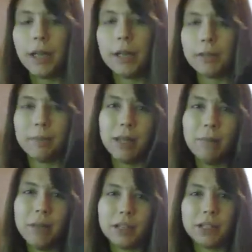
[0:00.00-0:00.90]
it was making
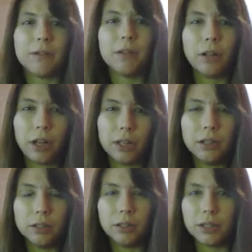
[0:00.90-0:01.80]
me just feel good
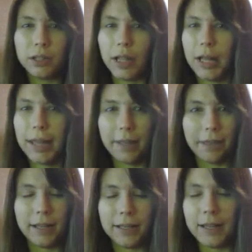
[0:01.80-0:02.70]
to like get
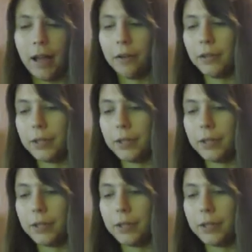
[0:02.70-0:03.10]
things down.